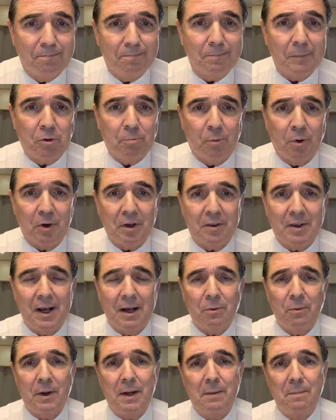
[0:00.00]
Let's put it
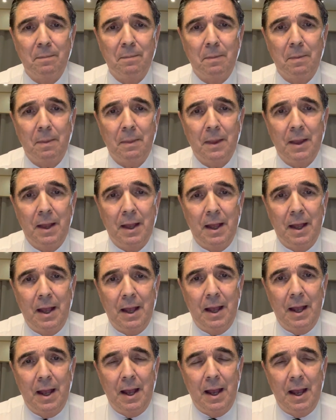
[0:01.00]
that way.
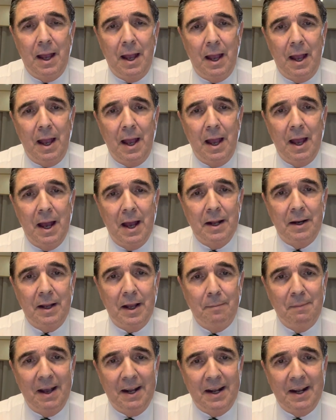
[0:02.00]
And
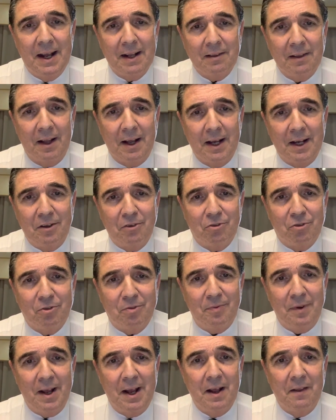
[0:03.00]
it made
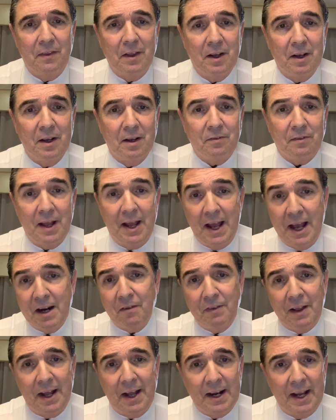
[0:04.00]
headlines, and the head
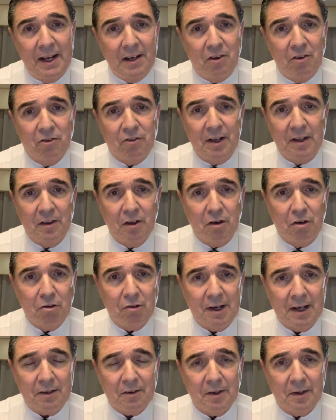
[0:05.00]
of that agency, the
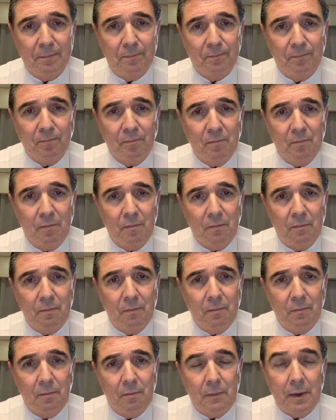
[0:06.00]
director,
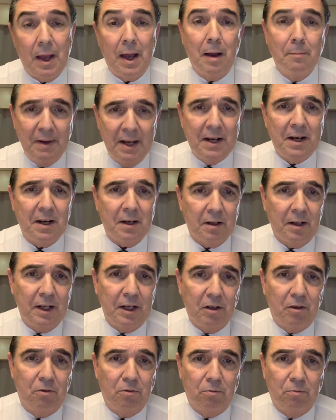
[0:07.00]

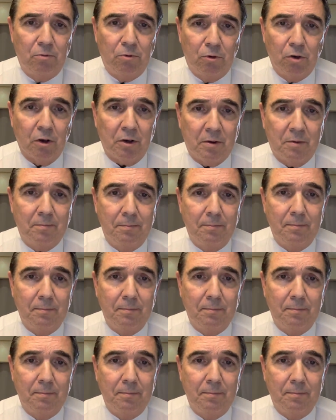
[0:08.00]
immediately took